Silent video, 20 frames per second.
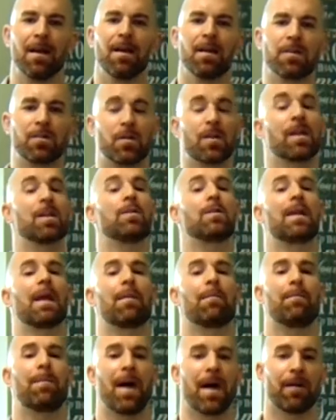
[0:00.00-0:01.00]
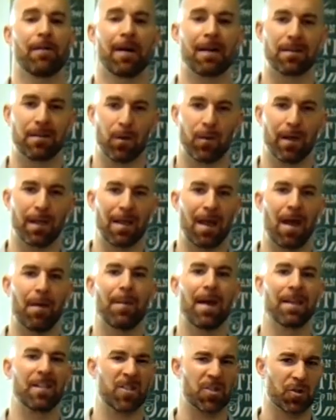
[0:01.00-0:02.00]
so that you get better at doing them
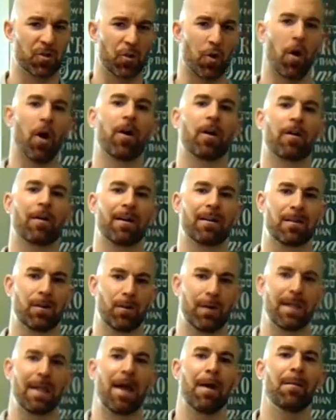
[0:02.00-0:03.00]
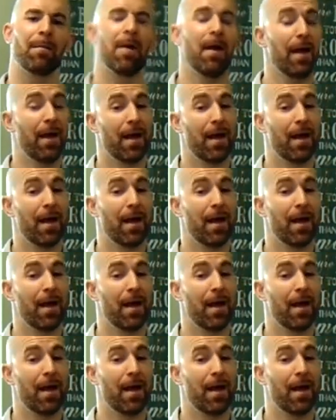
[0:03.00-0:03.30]
and stronger at doing them.